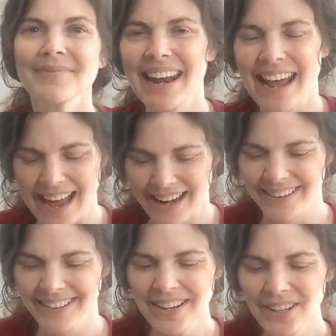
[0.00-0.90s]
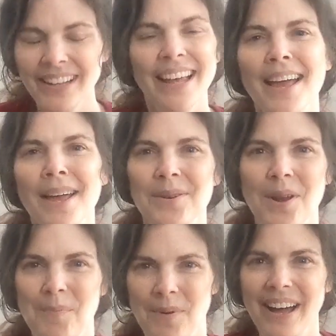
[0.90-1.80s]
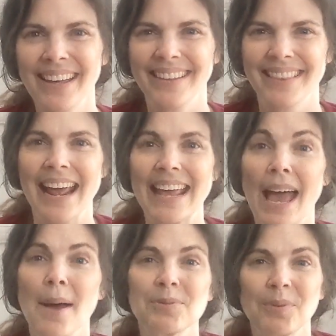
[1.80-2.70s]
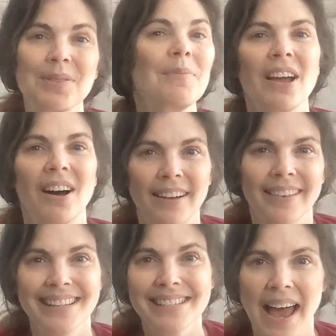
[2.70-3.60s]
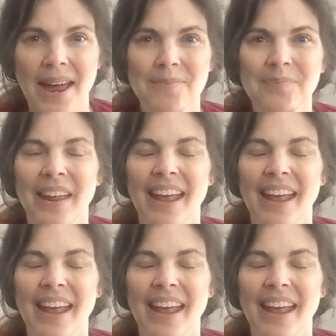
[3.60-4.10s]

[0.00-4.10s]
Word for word: And I had a little notebook that I kept with me all the time,